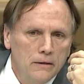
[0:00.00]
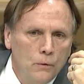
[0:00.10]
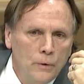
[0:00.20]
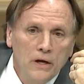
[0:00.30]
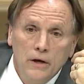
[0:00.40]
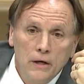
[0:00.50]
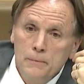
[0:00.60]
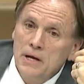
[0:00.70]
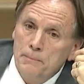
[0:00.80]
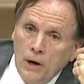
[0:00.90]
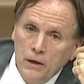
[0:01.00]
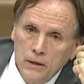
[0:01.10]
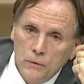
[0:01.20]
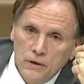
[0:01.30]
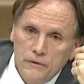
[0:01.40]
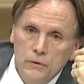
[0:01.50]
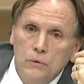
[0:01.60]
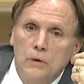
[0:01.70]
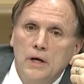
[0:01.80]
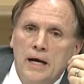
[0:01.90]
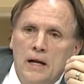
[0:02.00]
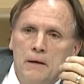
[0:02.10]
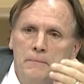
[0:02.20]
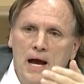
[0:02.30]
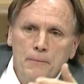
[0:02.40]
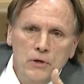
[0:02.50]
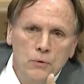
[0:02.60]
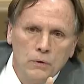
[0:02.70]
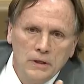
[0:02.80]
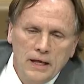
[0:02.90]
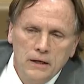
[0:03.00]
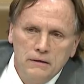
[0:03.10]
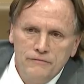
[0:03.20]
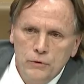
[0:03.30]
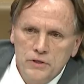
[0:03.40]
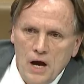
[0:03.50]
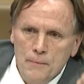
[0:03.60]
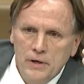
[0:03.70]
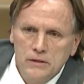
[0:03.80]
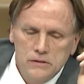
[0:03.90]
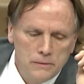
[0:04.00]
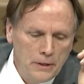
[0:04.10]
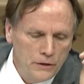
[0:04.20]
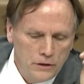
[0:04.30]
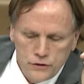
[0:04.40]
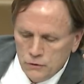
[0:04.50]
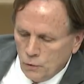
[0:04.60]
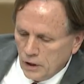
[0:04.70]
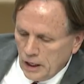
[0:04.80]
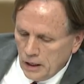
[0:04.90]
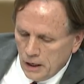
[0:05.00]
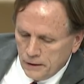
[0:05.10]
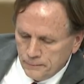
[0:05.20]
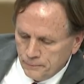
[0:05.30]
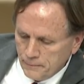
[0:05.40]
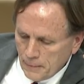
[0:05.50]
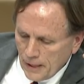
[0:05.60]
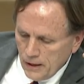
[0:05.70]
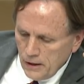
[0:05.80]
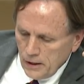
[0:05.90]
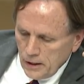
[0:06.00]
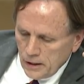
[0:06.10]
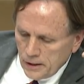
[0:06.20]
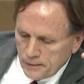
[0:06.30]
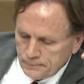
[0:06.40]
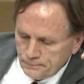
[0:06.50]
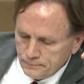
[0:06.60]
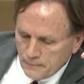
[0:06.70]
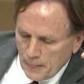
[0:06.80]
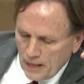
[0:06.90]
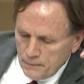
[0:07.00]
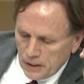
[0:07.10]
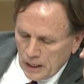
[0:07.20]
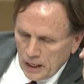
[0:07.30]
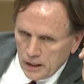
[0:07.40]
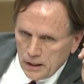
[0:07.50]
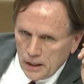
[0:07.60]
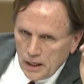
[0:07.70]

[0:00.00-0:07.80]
we are here to be a partner with you, and I'm happy you related a few topics about that you're working on. But